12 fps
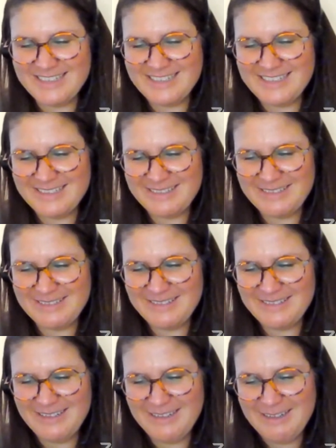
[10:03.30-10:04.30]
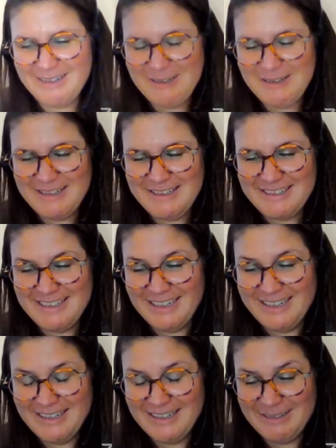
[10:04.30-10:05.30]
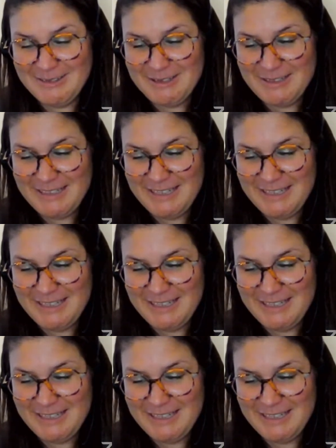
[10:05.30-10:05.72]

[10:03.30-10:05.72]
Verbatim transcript: is uh, is dialogue